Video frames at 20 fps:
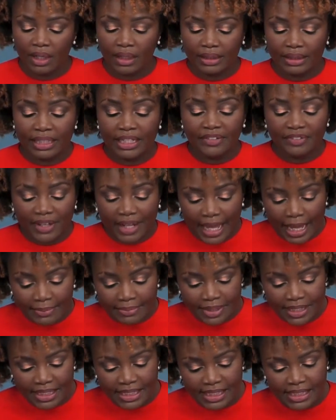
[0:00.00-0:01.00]
leaving
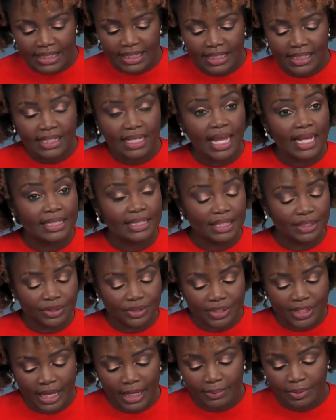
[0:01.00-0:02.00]
empty seats at dinner
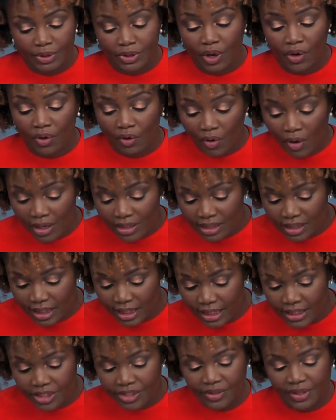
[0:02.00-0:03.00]
tables across the
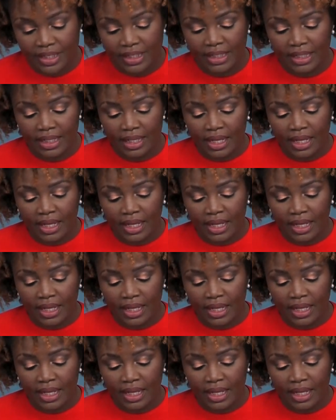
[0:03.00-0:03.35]
country